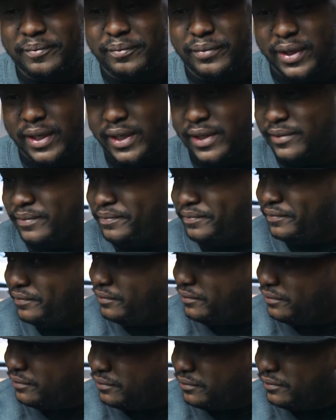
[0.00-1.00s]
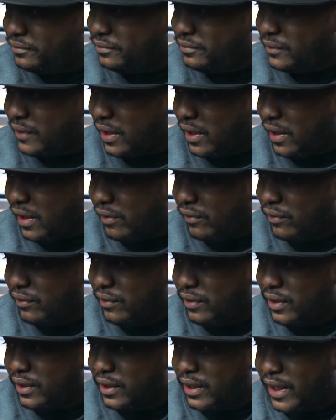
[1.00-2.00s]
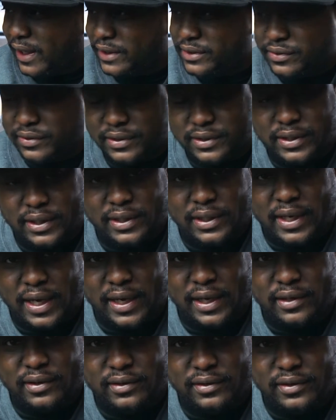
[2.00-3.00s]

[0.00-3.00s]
But everyone likes what they like.